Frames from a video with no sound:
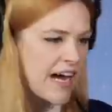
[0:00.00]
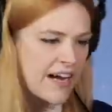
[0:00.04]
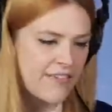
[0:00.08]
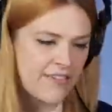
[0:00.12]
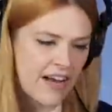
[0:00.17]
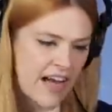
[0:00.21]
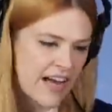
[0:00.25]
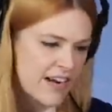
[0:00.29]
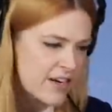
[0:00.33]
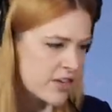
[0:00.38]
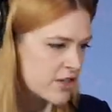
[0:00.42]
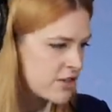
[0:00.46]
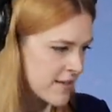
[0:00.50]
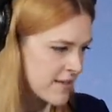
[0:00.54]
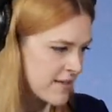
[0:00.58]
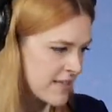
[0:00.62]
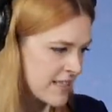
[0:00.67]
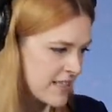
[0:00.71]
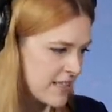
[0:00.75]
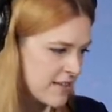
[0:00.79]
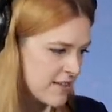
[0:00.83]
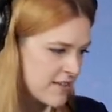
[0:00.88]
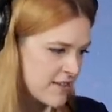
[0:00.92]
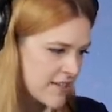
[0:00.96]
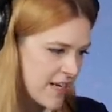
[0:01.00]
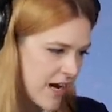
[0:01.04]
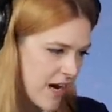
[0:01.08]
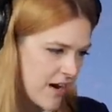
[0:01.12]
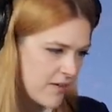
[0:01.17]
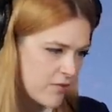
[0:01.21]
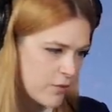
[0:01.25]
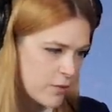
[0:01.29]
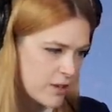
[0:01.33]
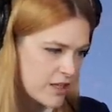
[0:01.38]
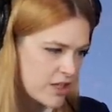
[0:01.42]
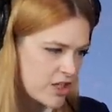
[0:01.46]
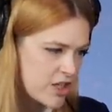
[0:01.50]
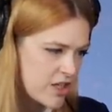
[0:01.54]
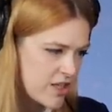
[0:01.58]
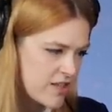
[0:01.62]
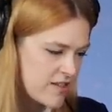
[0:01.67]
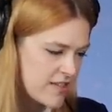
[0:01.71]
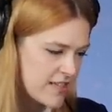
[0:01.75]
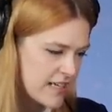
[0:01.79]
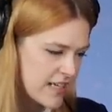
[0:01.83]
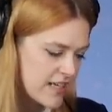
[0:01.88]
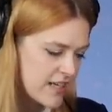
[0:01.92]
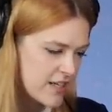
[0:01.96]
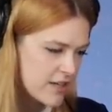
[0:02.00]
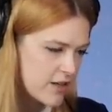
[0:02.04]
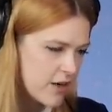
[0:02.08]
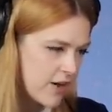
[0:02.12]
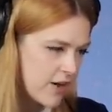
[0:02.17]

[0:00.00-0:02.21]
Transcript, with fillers: have had her steal stuff. What did she steal?